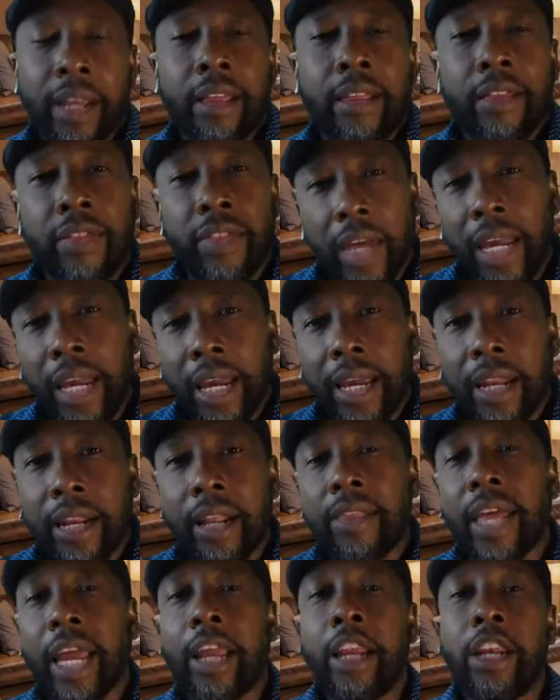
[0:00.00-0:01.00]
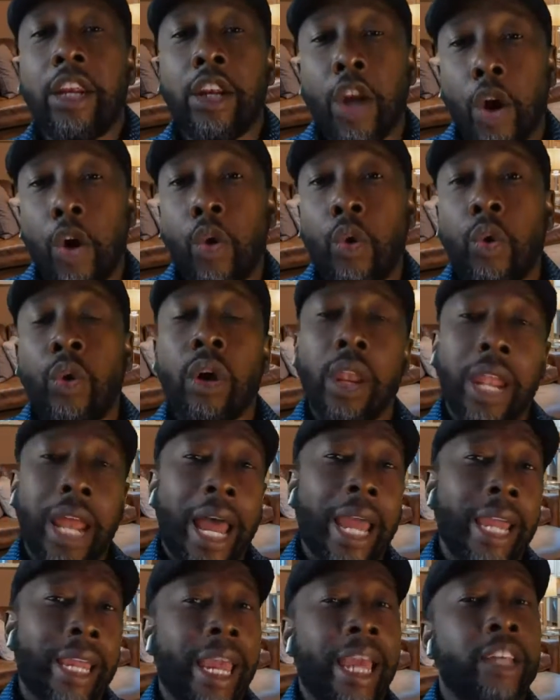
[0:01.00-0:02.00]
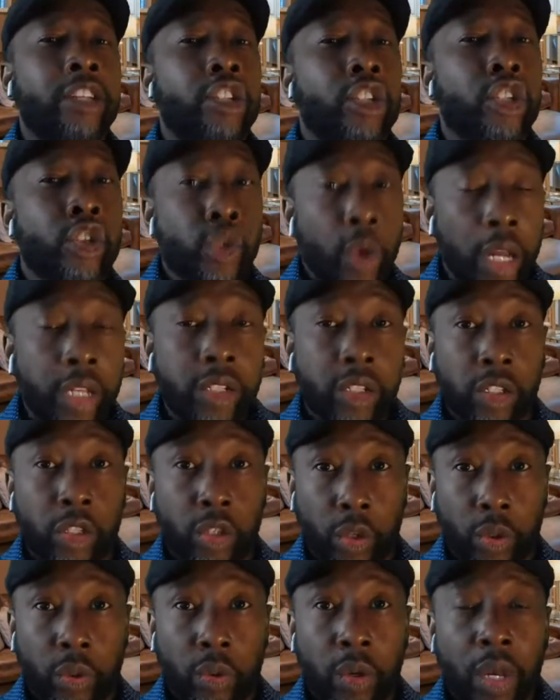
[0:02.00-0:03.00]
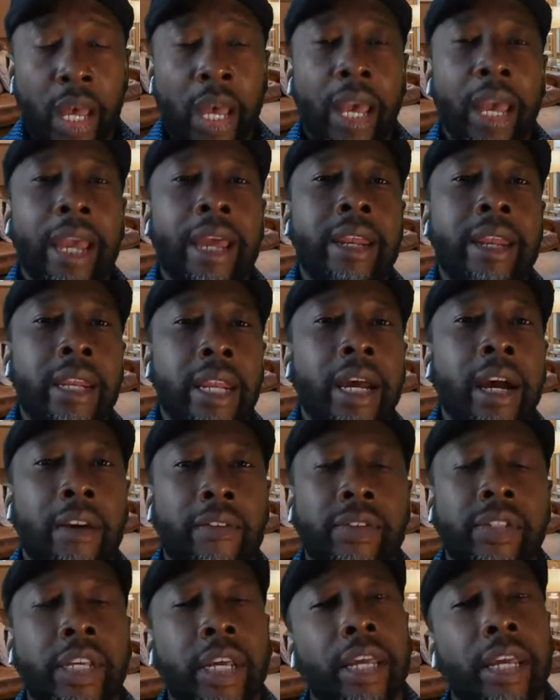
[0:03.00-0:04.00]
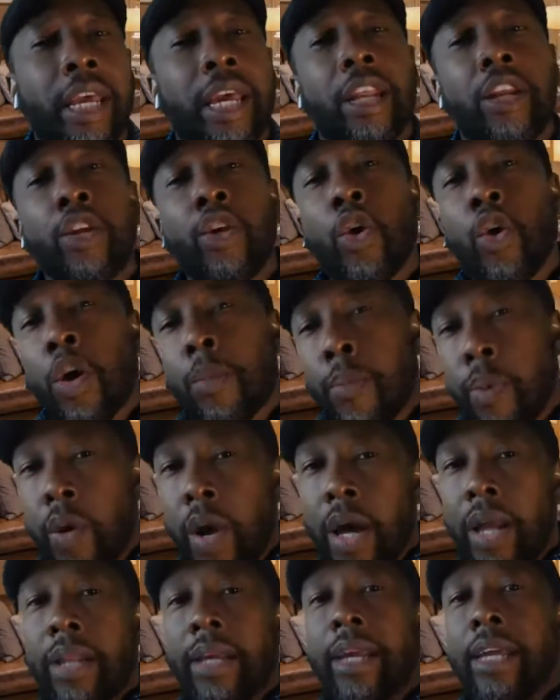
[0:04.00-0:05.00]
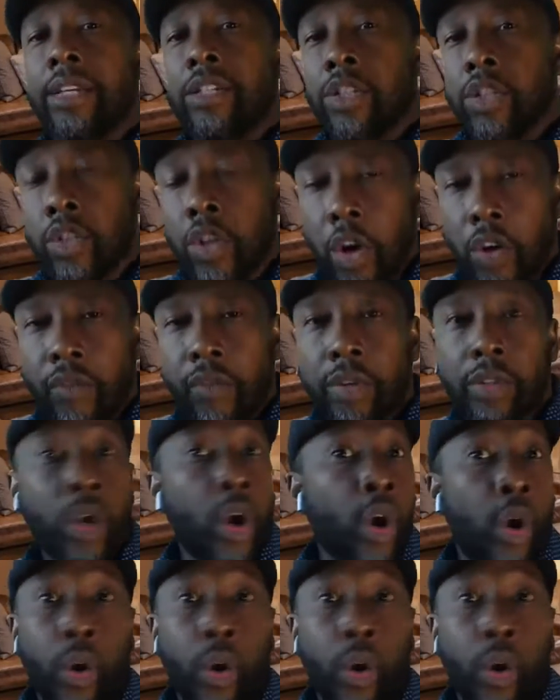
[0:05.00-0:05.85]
Then they know, like, and trust you enough to get your product and service,